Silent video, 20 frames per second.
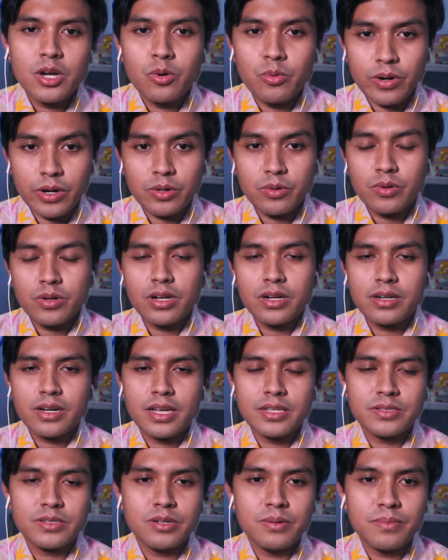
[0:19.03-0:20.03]
where Google
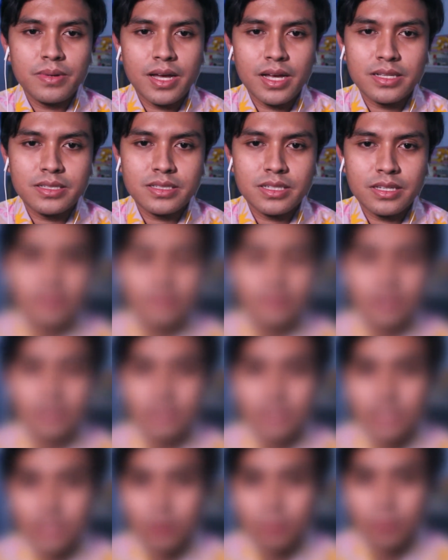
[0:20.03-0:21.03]
Classroom has given the